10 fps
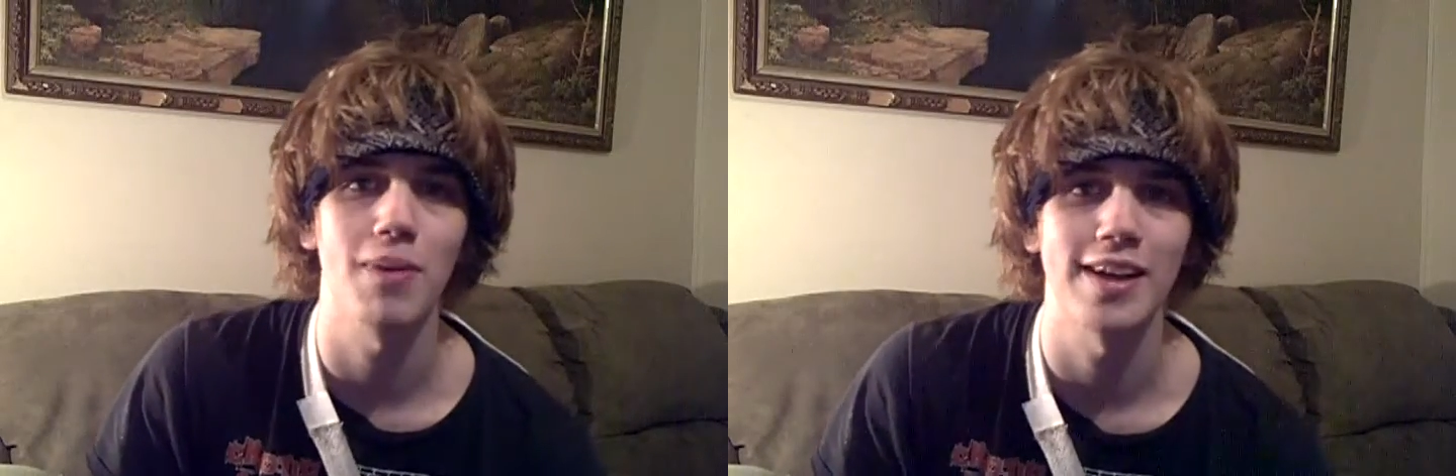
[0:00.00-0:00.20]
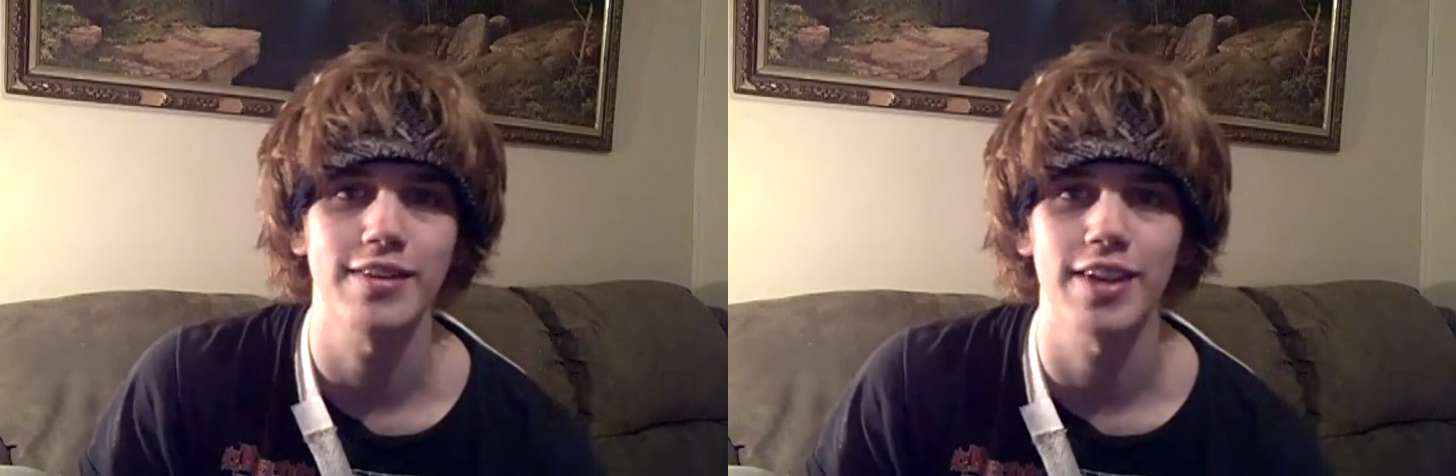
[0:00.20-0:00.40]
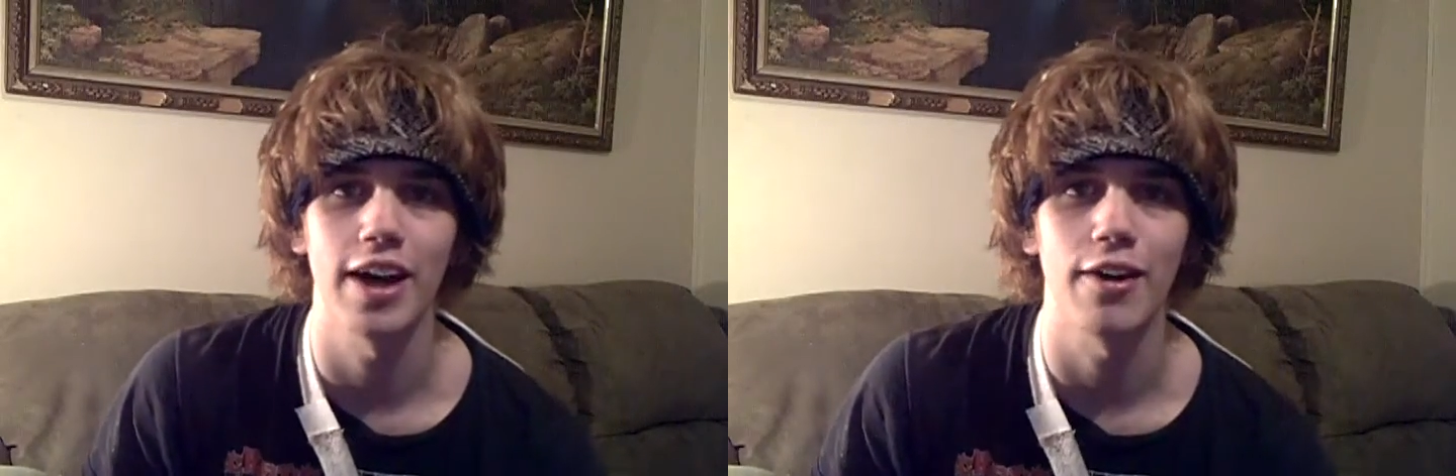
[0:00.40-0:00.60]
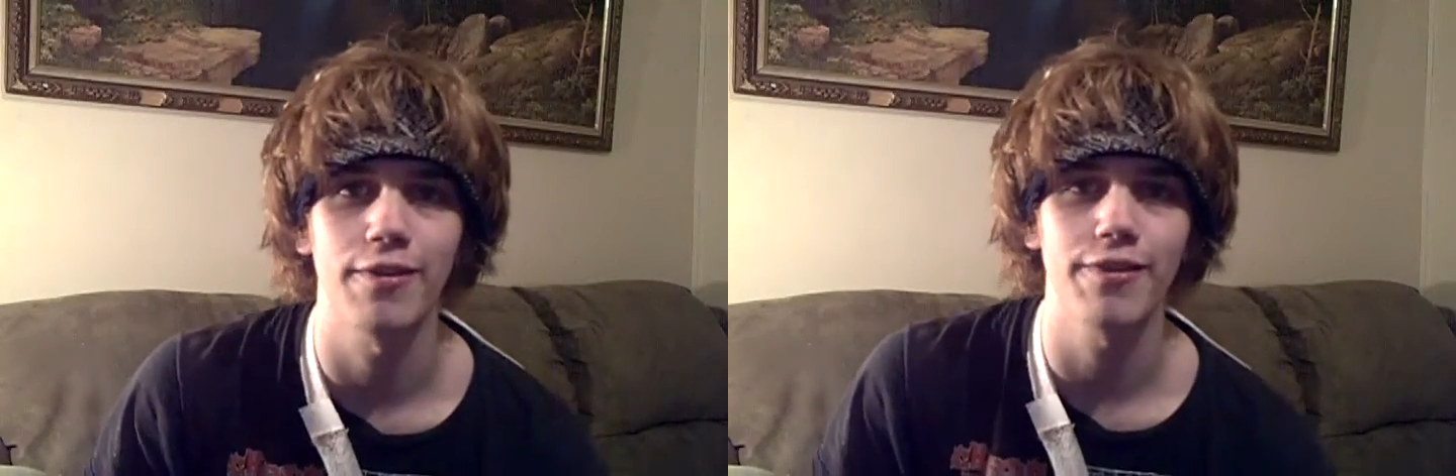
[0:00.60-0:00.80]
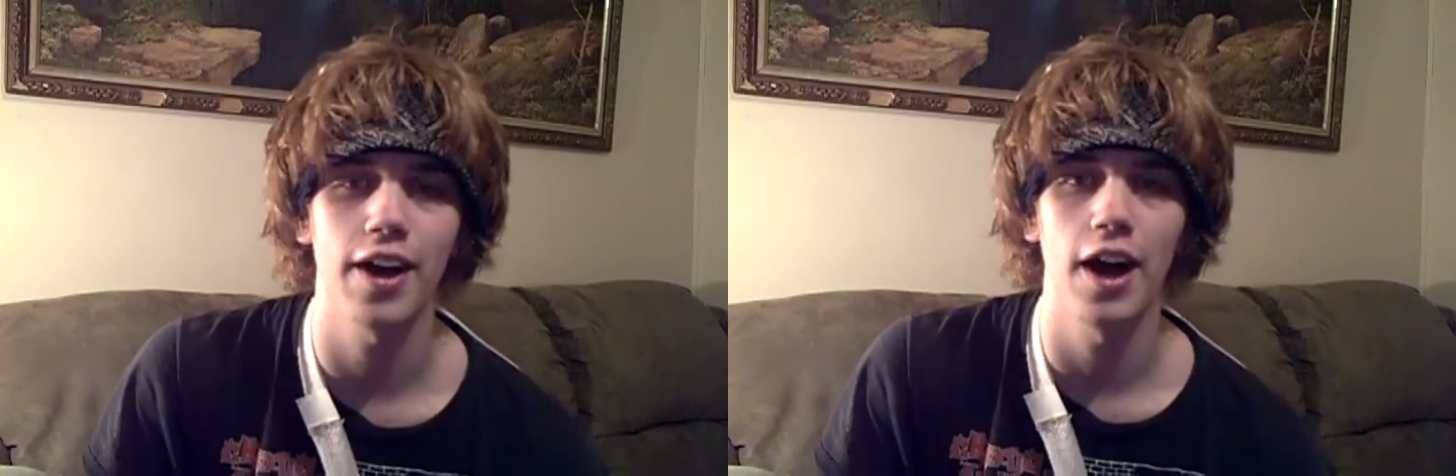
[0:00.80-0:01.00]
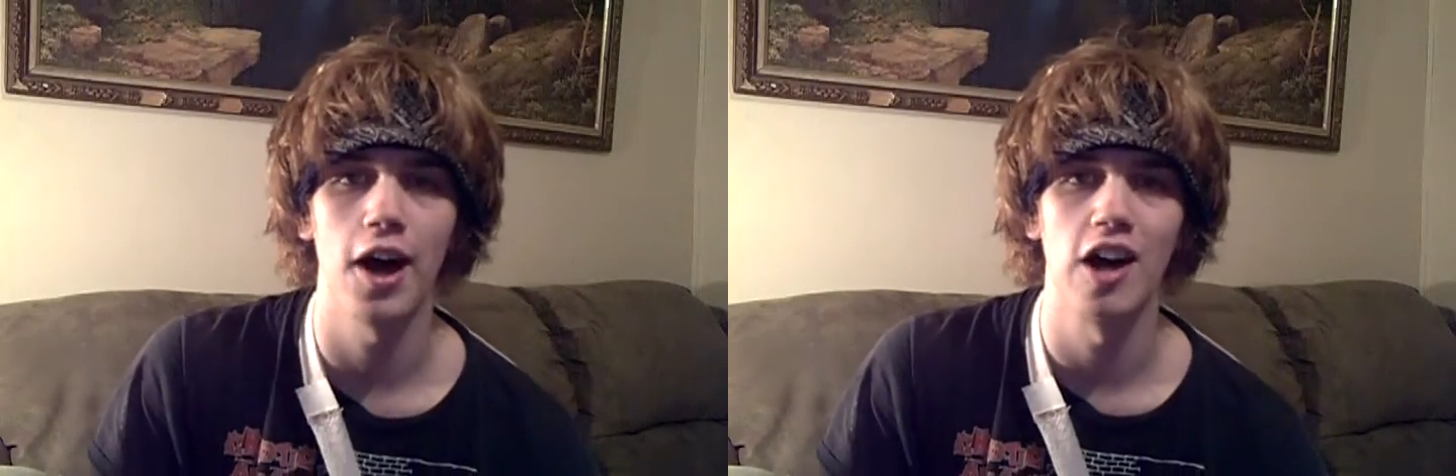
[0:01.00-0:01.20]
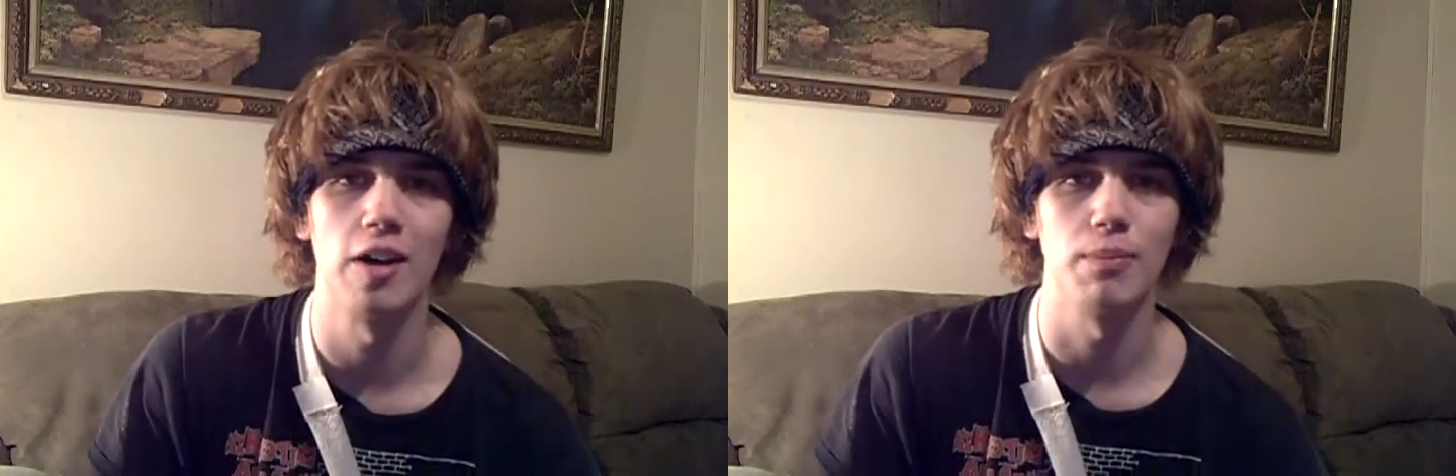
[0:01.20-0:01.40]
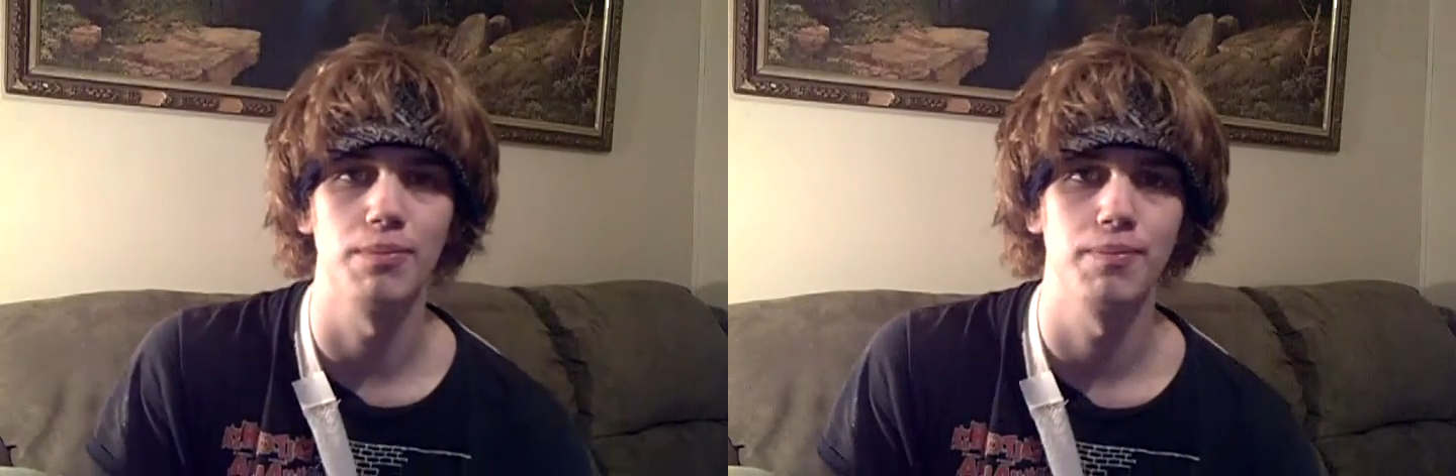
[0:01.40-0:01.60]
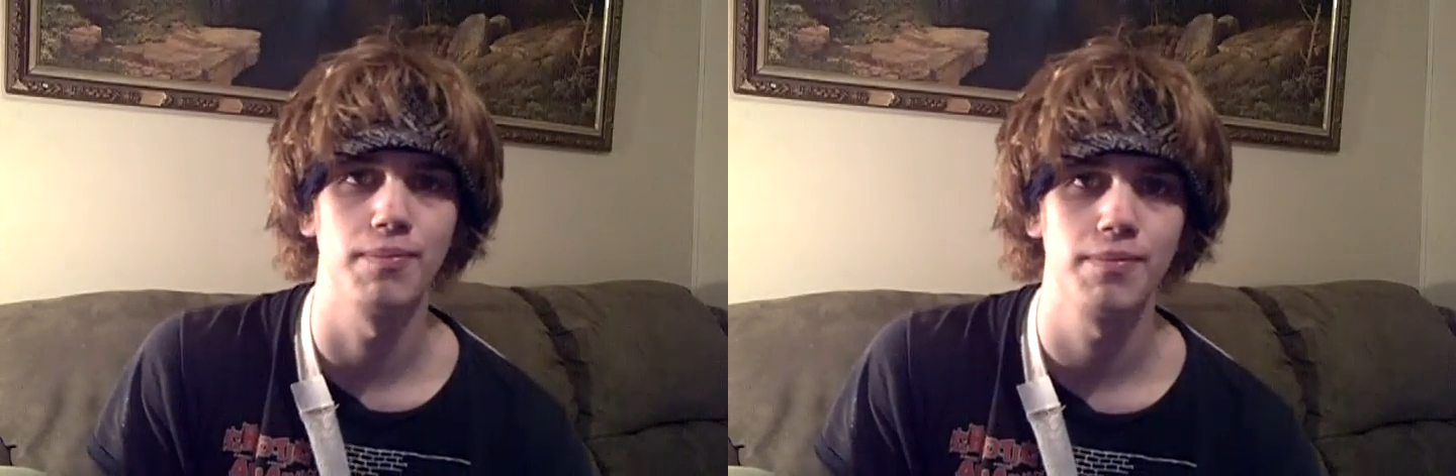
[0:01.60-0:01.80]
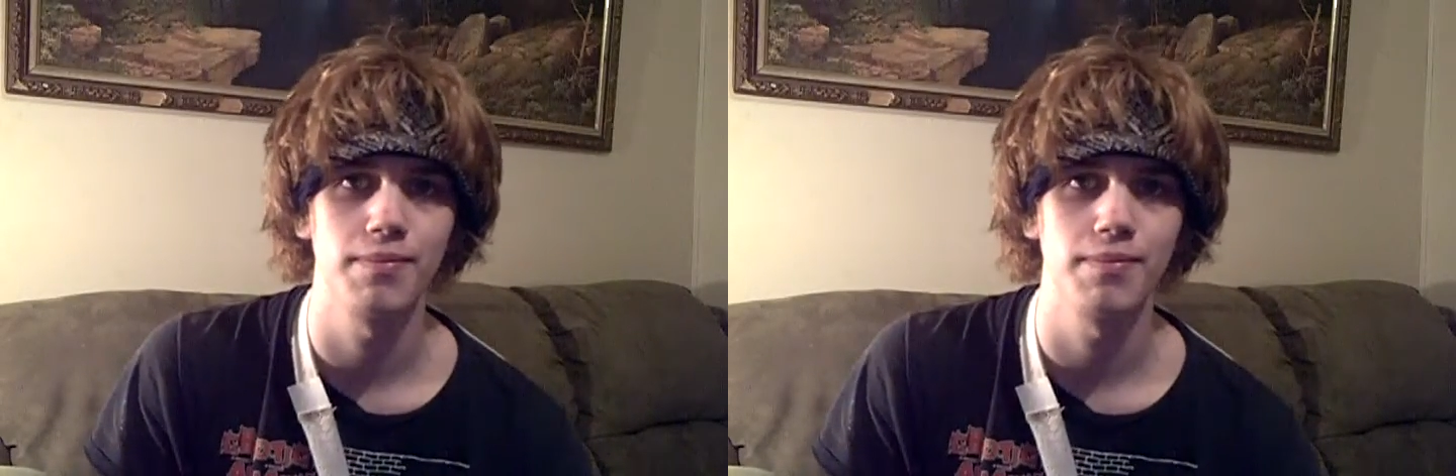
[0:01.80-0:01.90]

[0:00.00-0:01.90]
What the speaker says: myself? Awesome.